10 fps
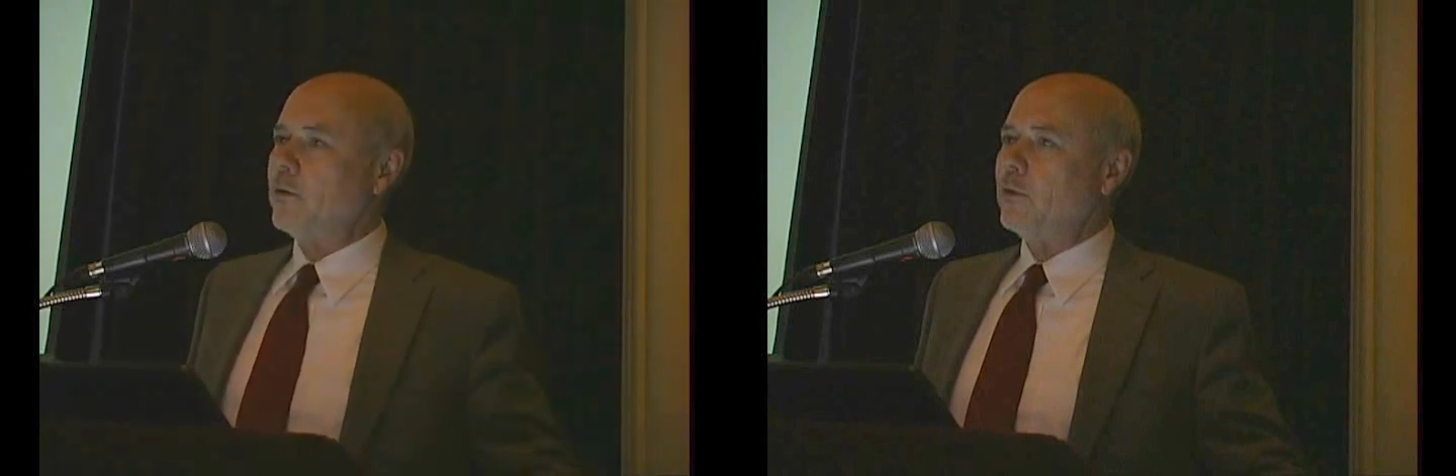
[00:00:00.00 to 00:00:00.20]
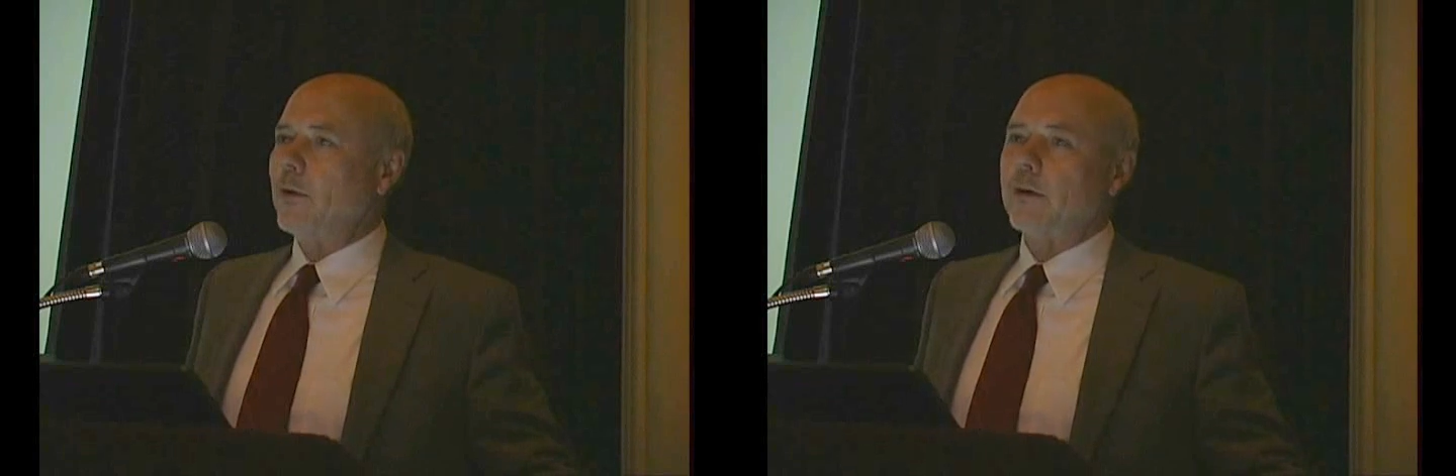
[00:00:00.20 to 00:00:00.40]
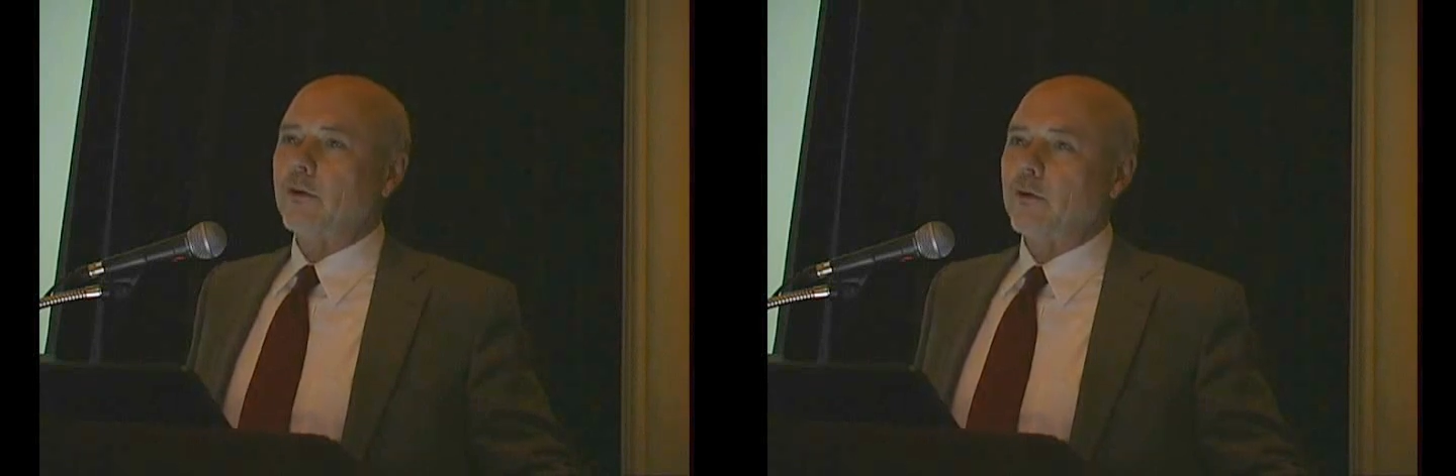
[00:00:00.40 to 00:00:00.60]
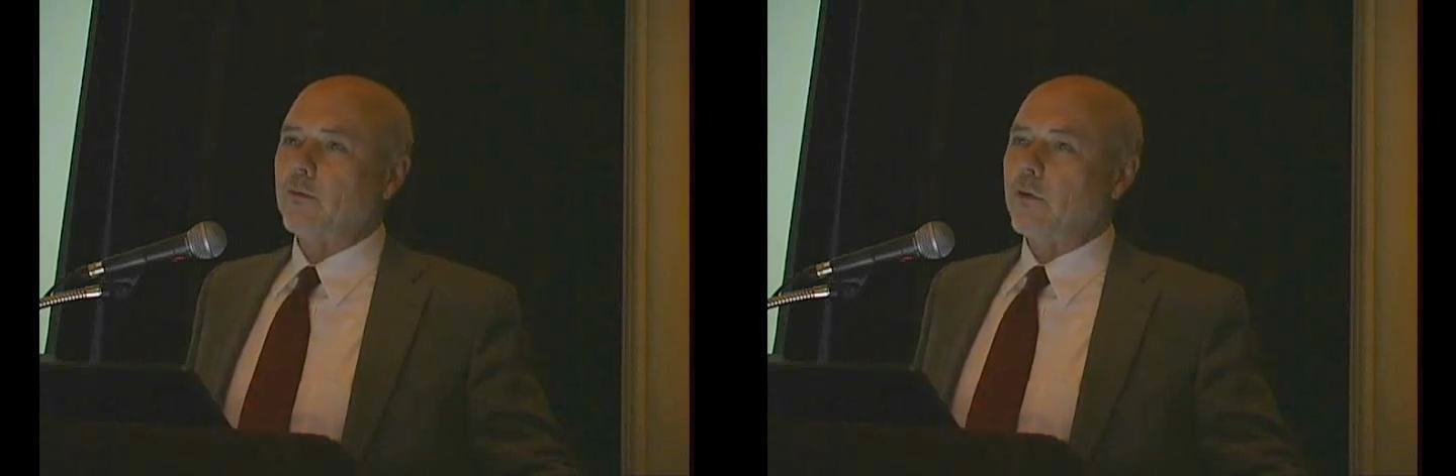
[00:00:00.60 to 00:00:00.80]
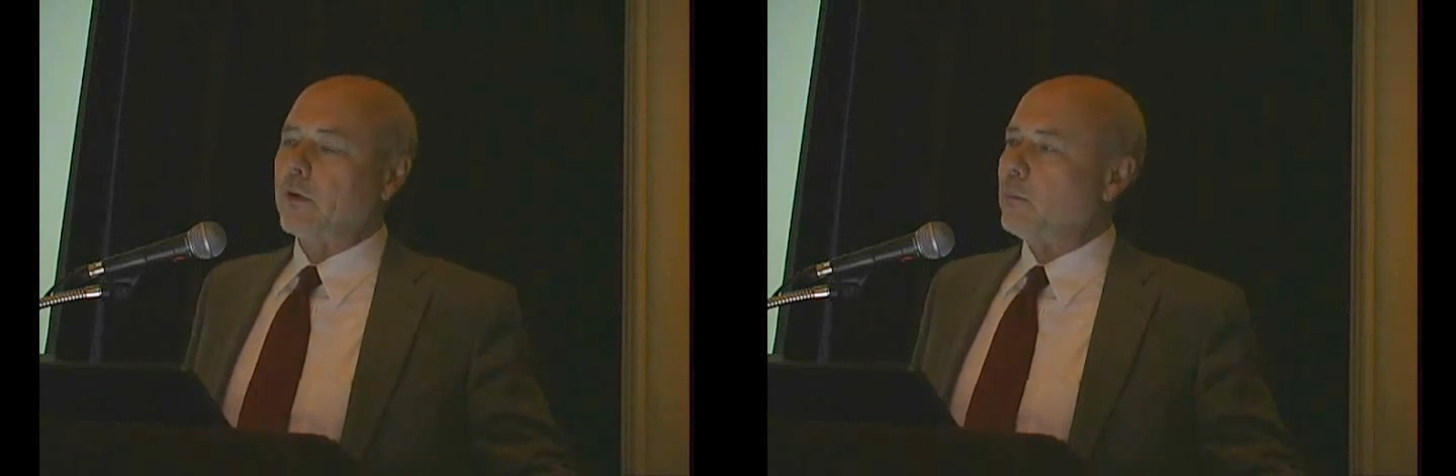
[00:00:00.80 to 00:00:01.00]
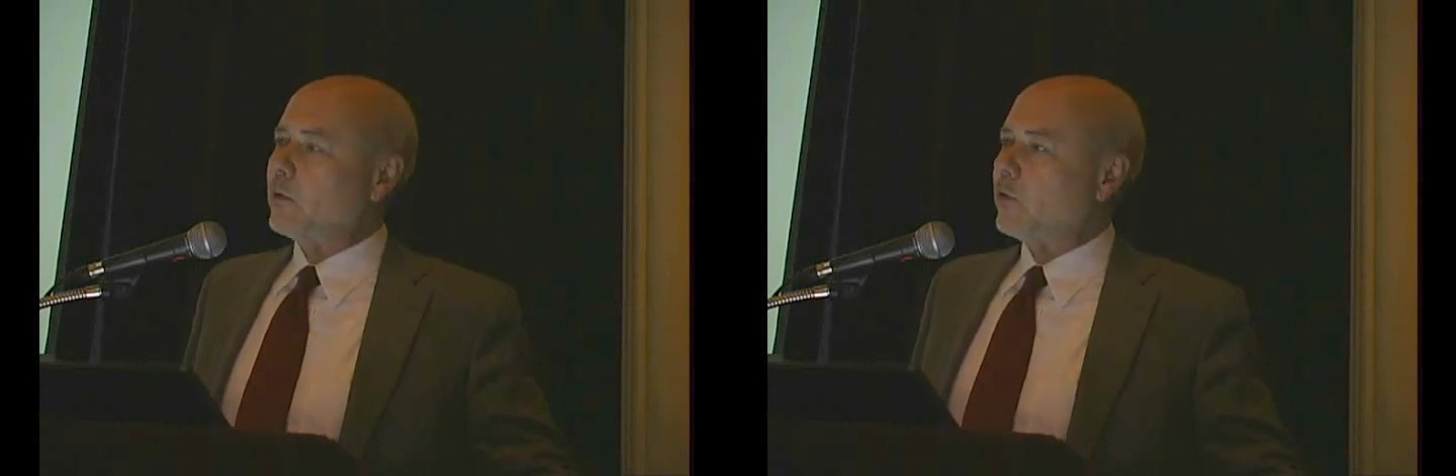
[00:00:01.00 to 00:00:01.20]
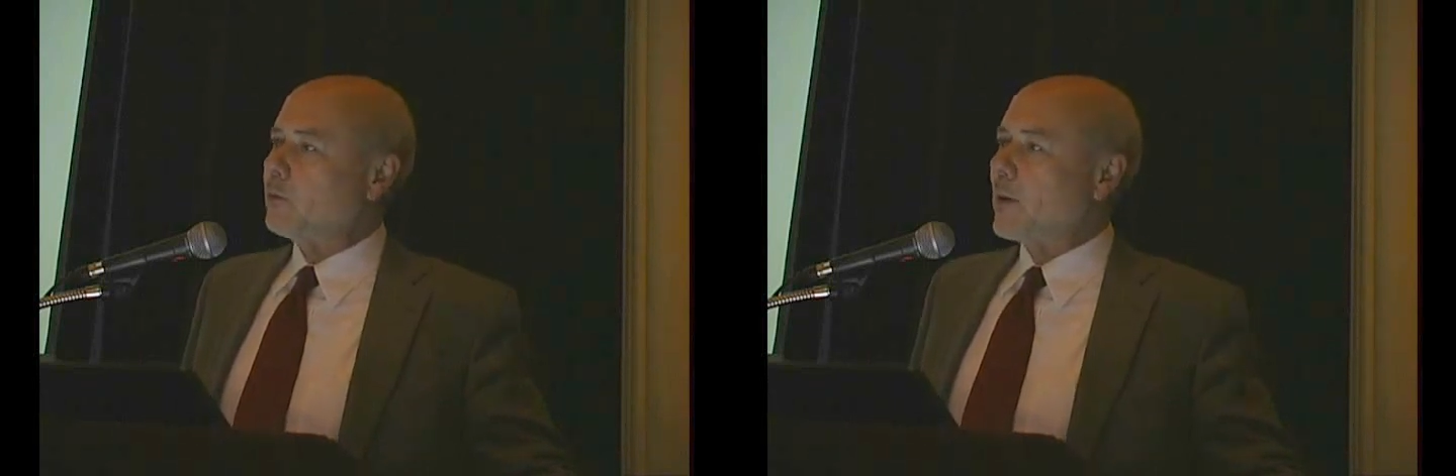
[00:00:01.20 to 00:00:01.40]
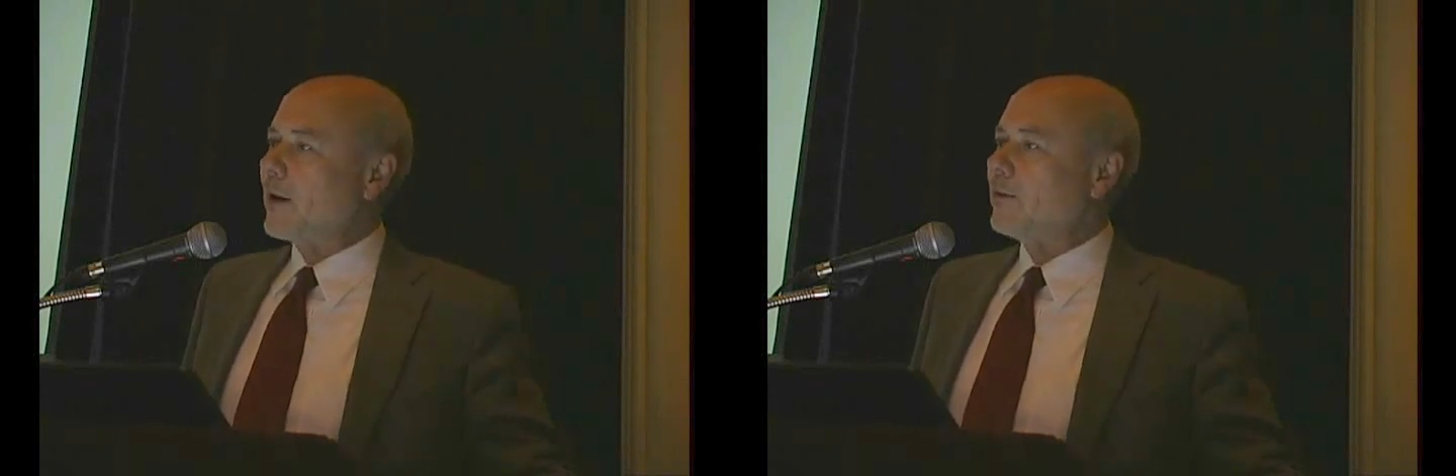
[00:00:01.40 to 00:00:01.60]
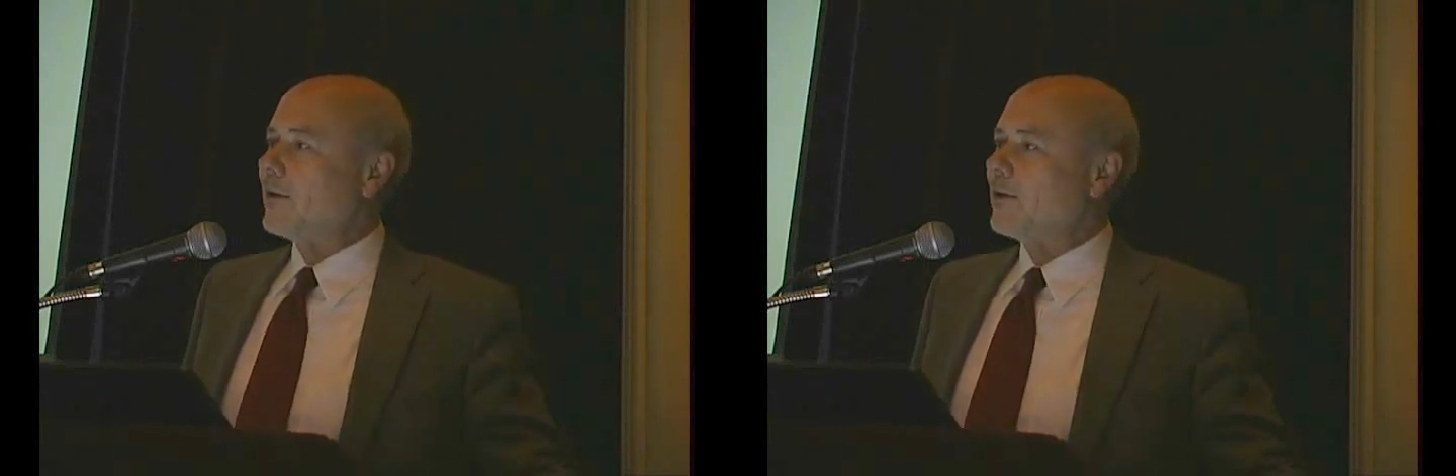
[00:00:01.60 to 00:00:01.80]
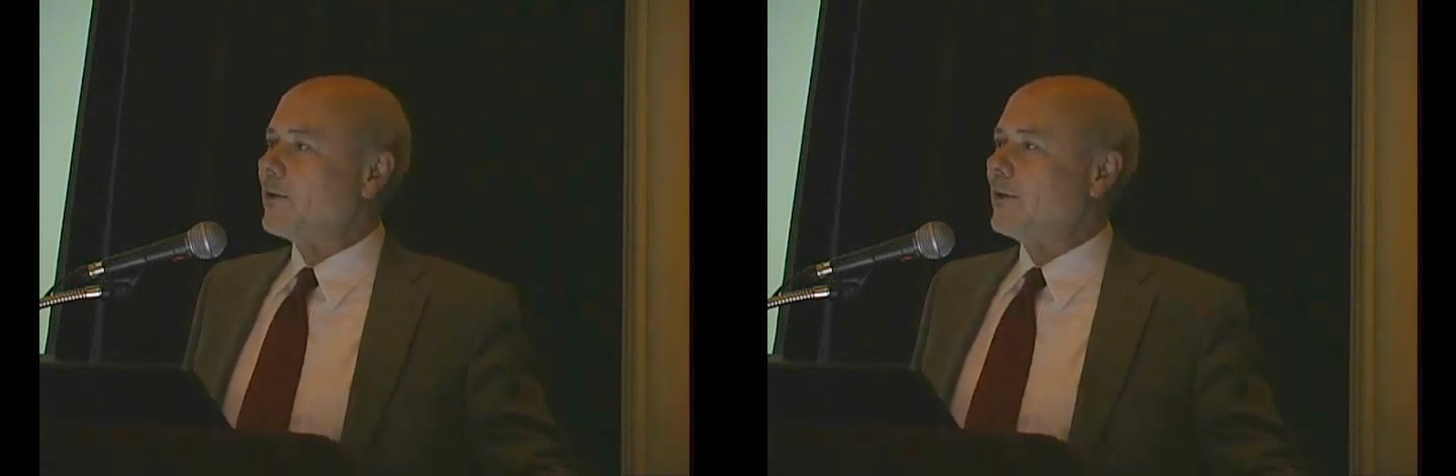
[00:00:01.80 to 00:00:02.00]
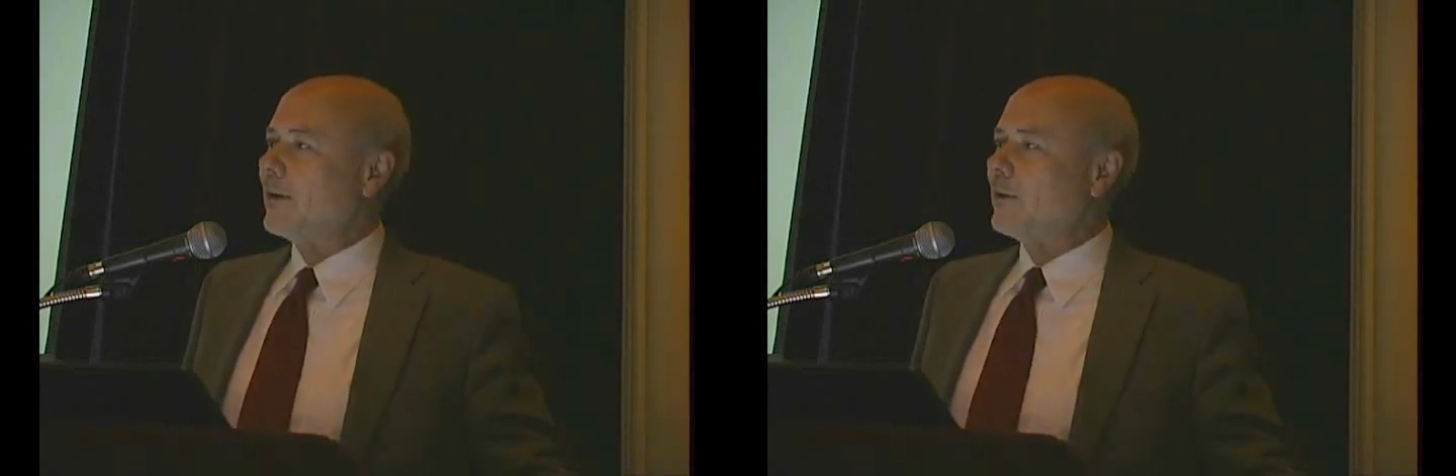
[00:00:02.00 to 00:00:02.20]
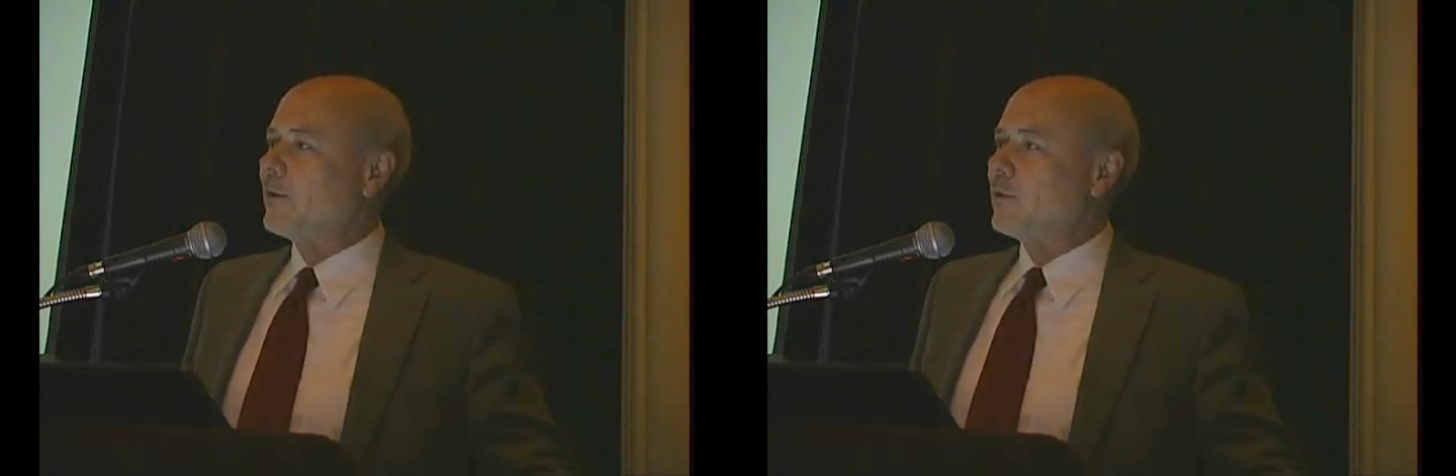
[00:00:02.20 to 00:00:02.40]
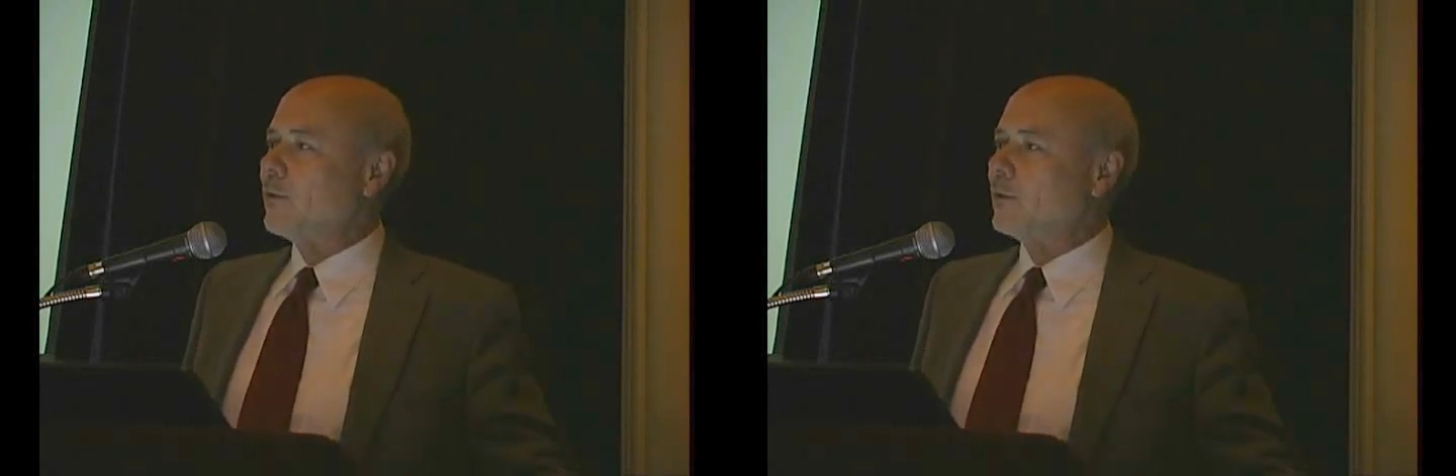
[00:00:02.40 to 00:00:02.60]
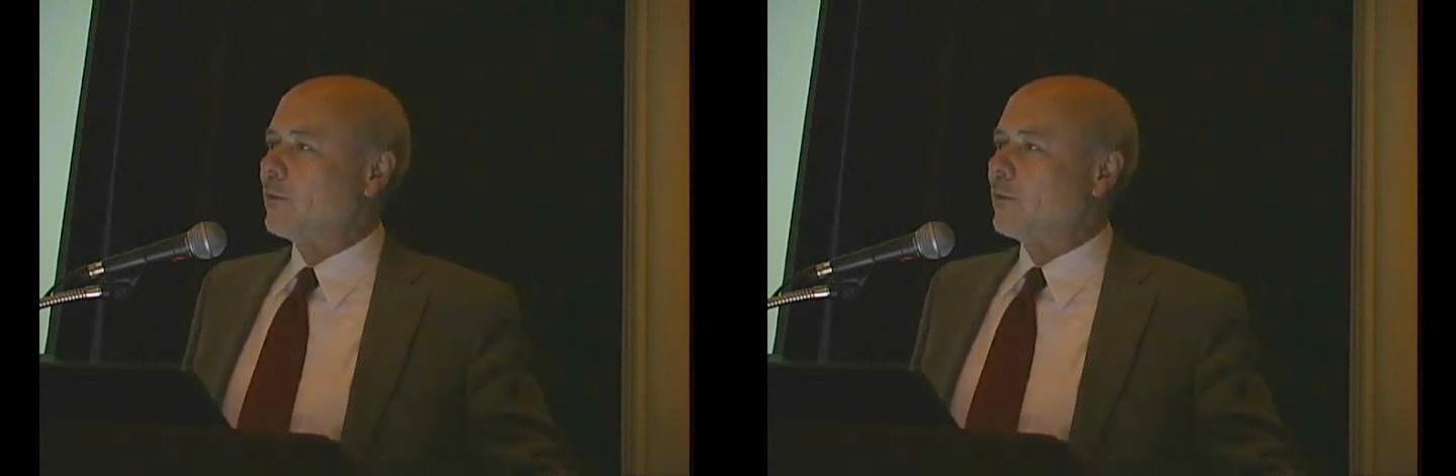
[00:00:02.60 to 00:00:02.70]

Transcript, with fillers: new director for the admissions process at the school.